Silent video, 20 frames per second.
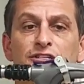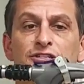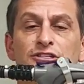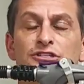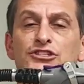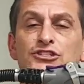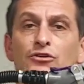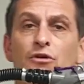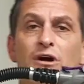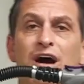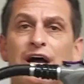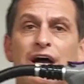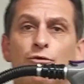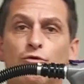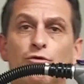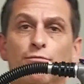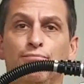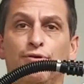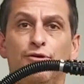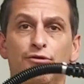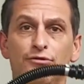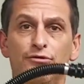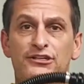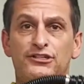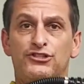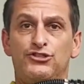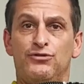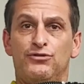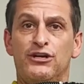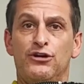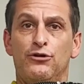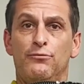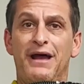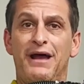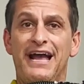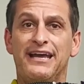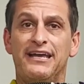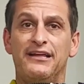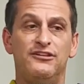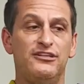So I will pull this trigger
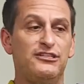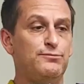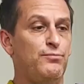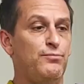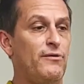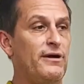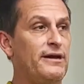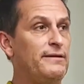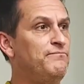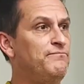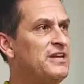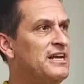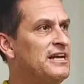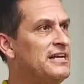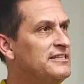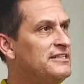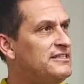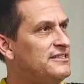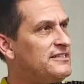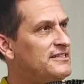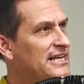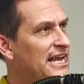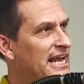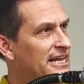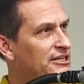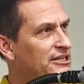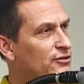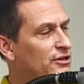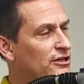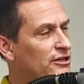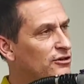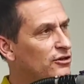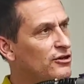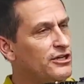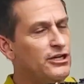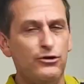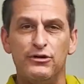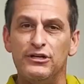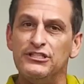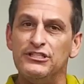back at this point, and you
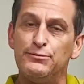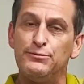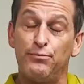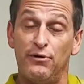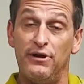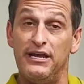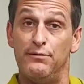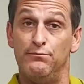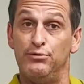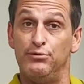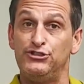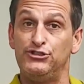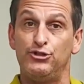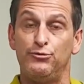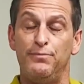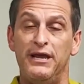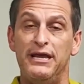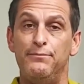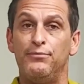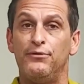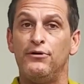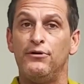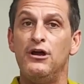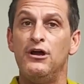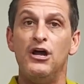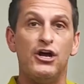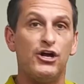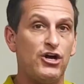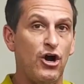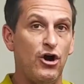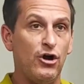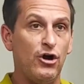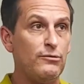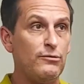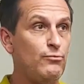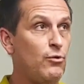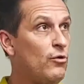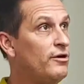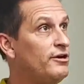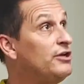can spray on butcher paper,
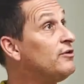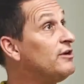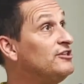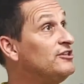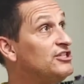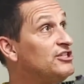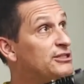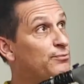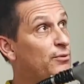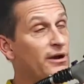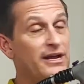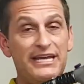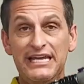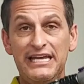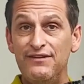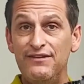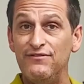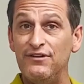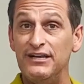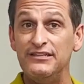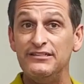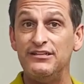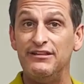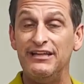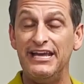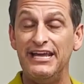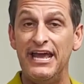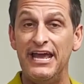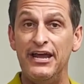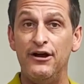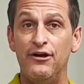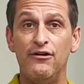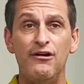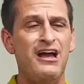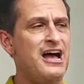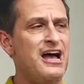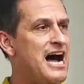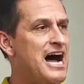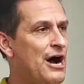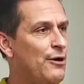cardboard, you can just spray even into the air.
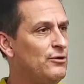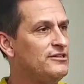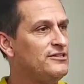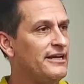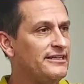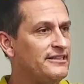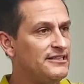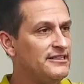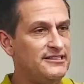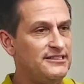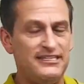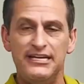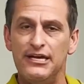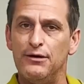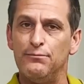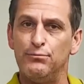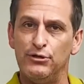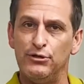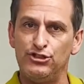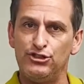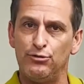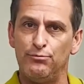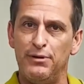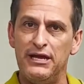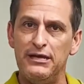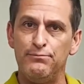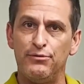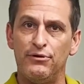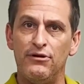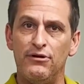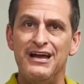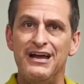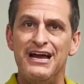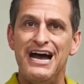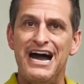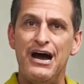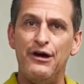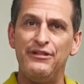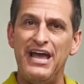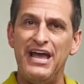I always like to see on butcher paper
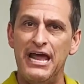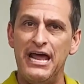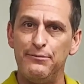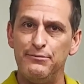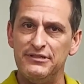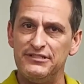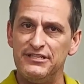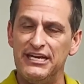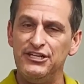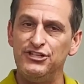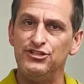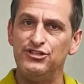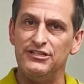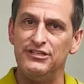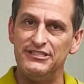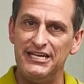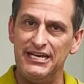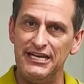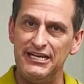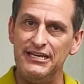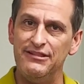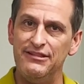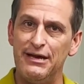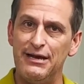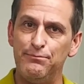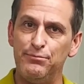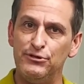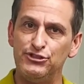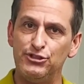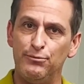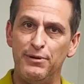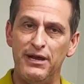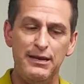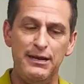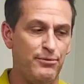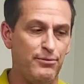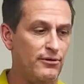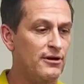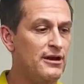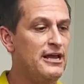how the atomization is hitting that butcher
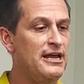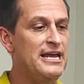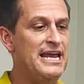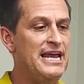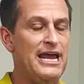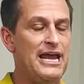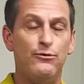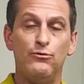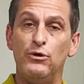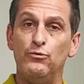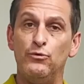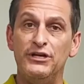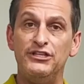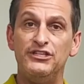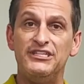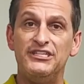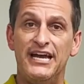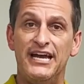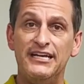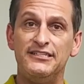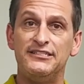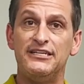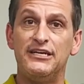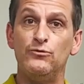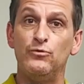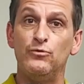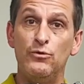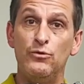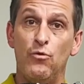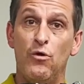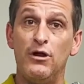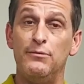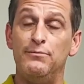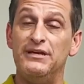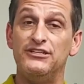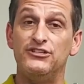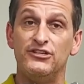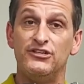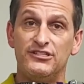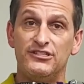paper. And when we test it, we want to be
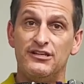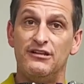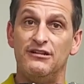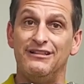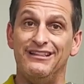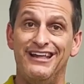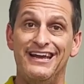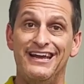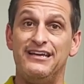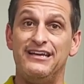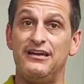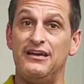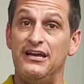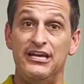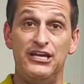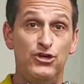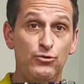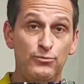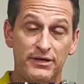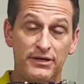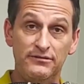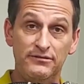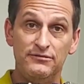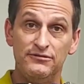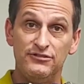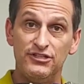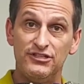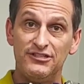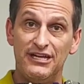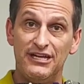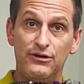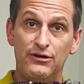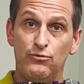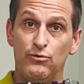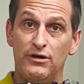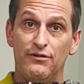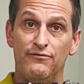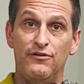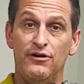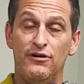just like a human, just like one
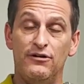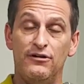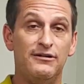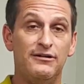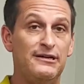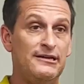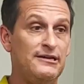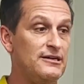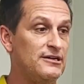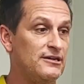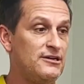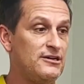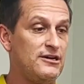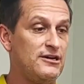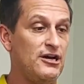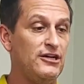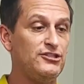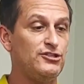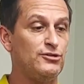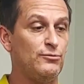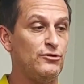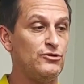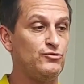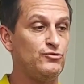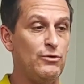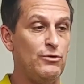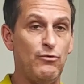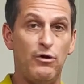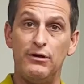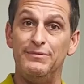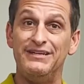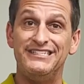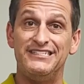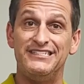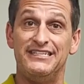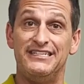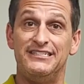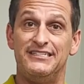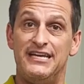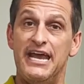of our customers. We want to be
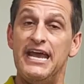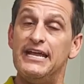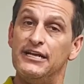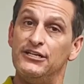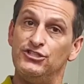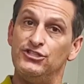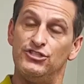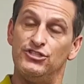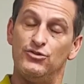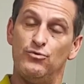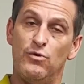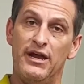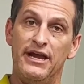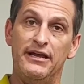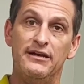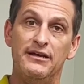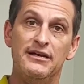6 to 8 inches away.